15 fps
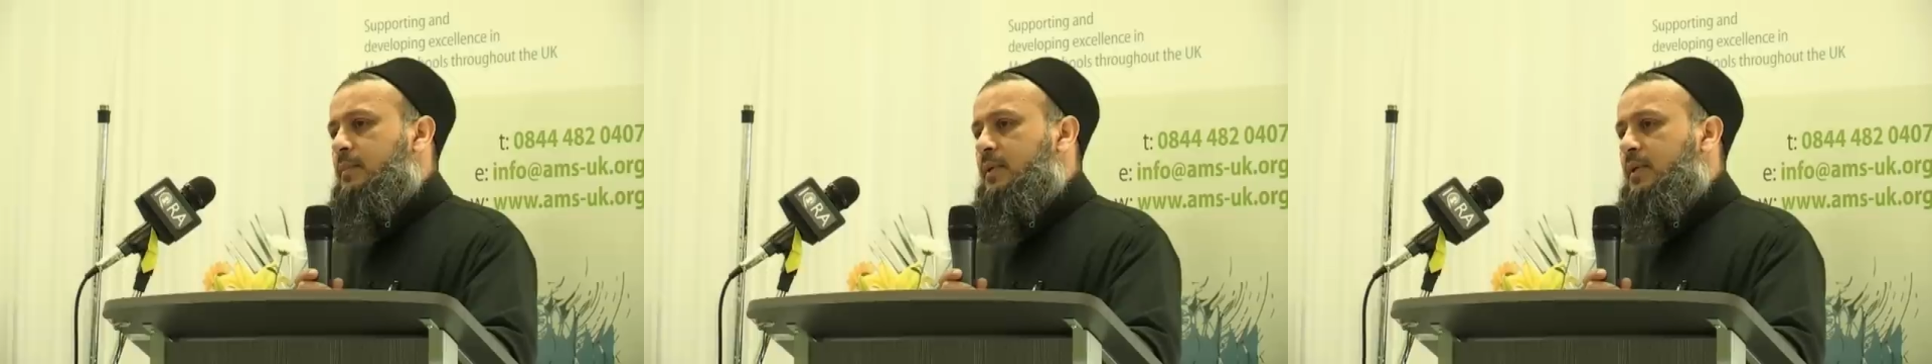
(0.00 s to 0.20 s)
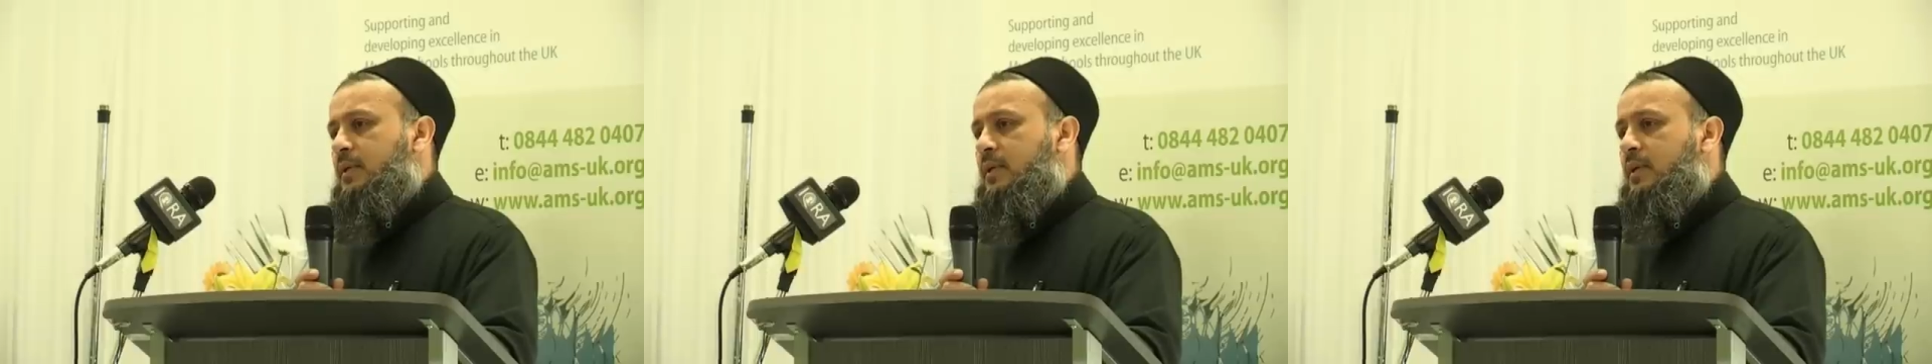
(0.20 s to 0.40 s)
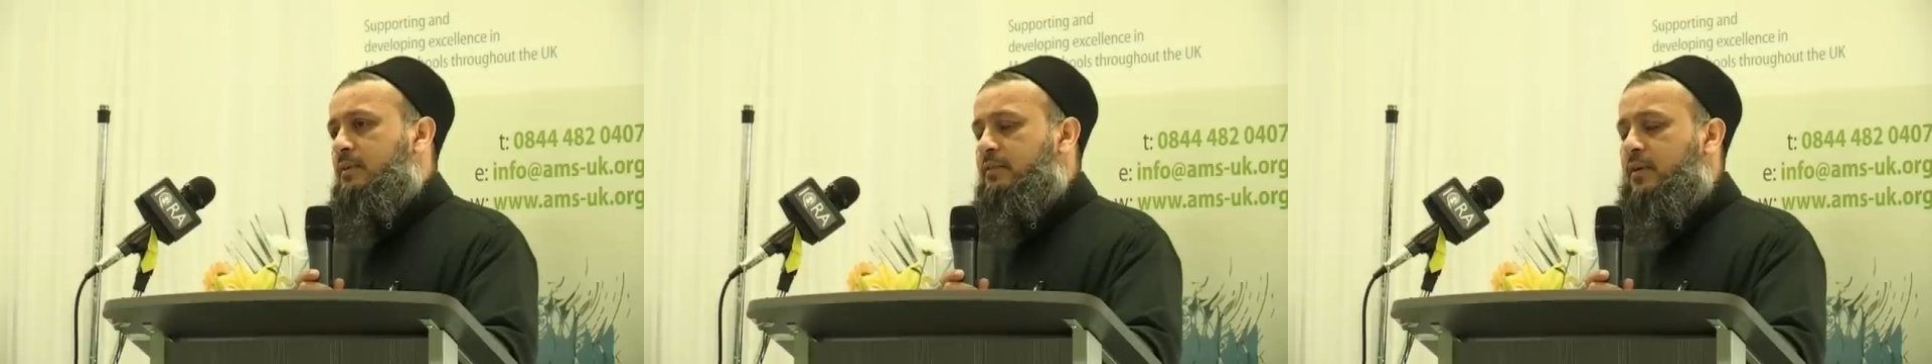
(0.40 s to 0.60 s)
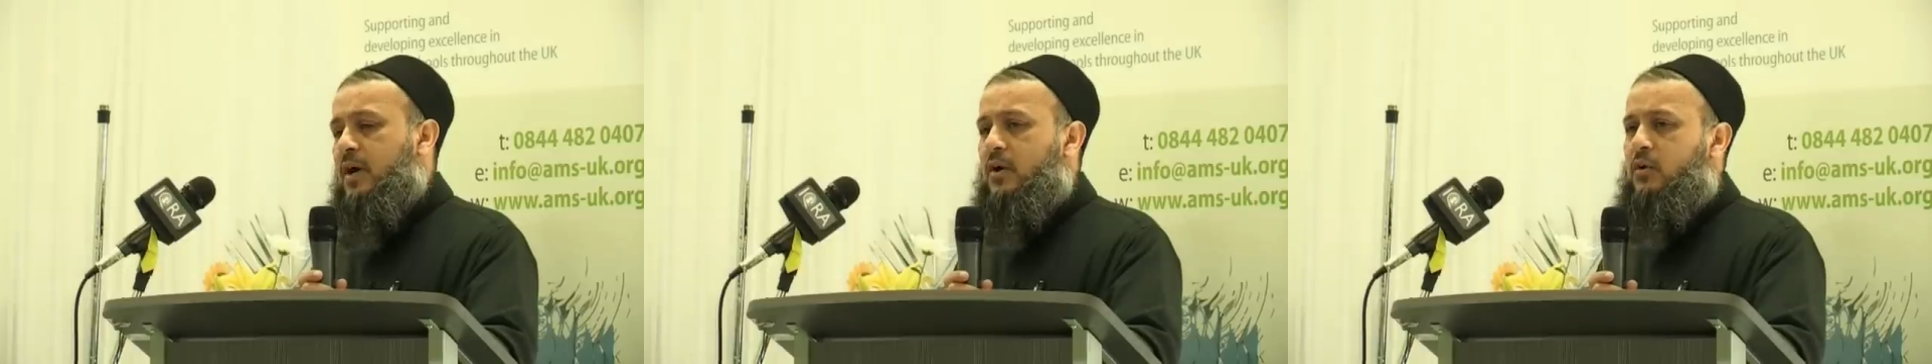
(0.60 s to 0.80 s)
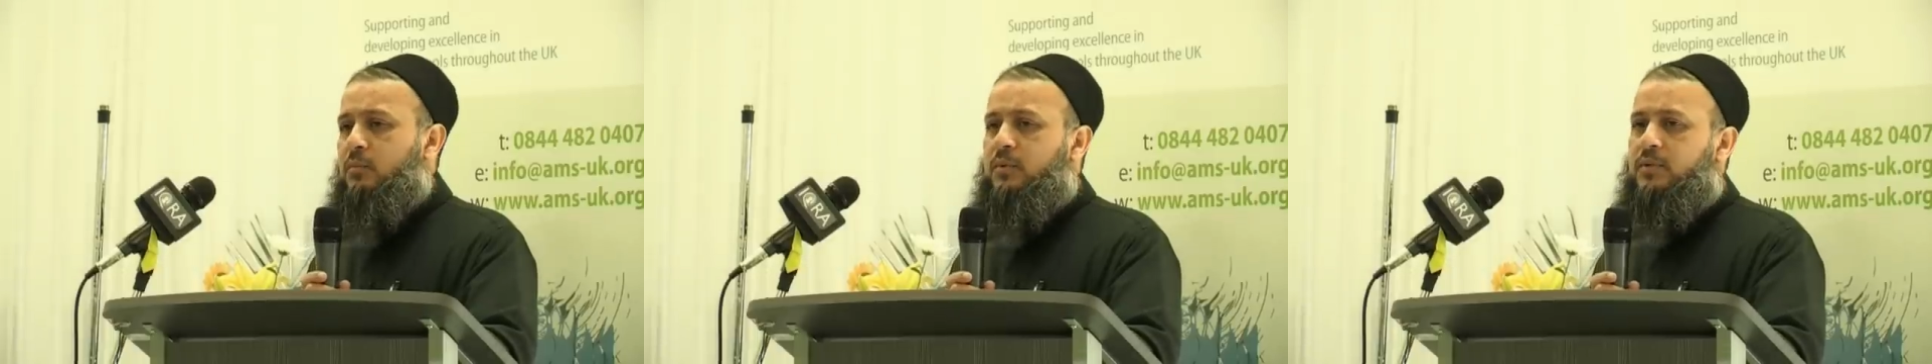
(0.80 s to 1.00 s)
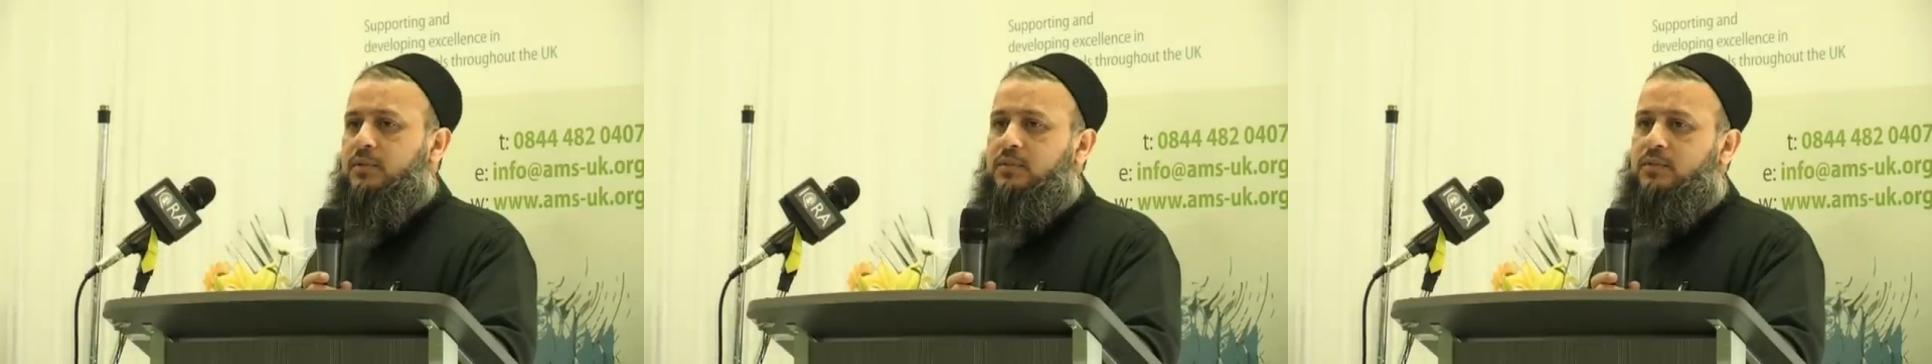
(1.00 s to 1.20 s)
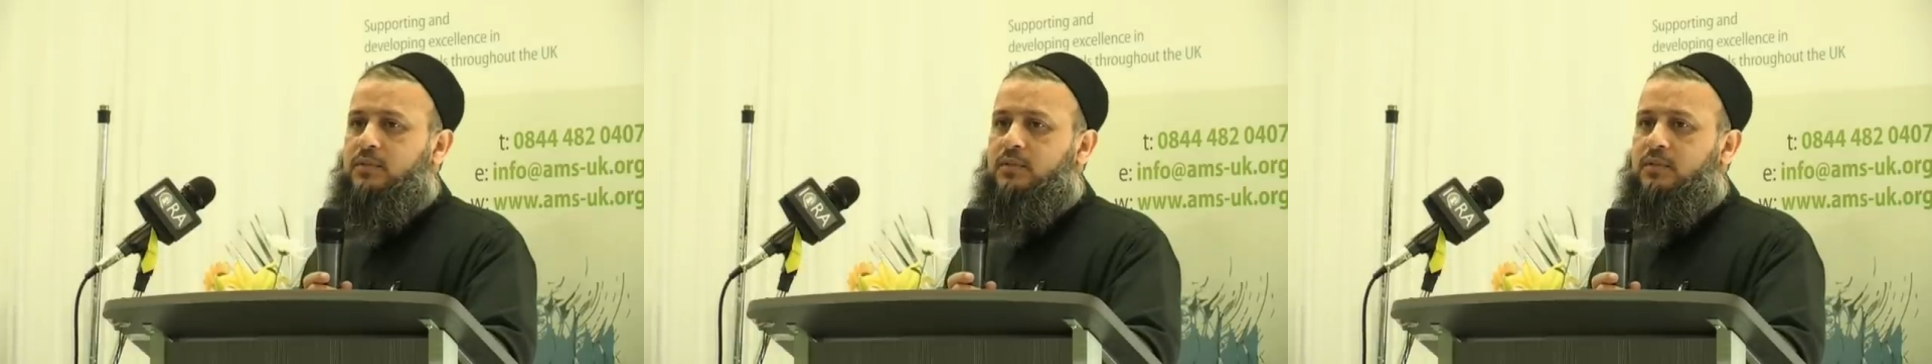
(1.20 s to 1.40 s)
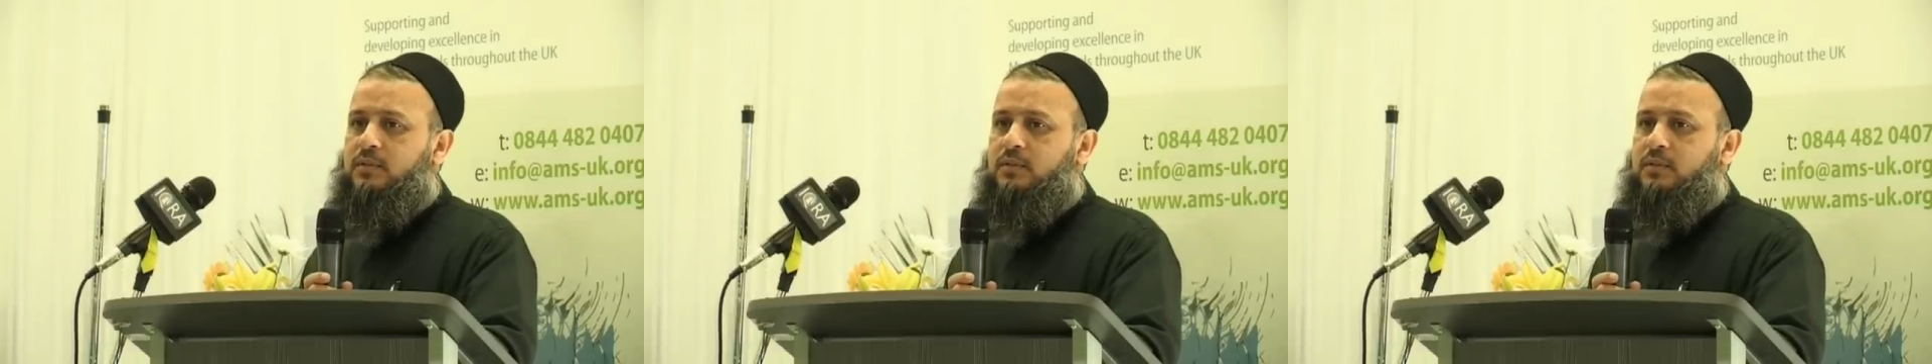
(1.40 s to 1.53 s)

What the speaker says: in an environment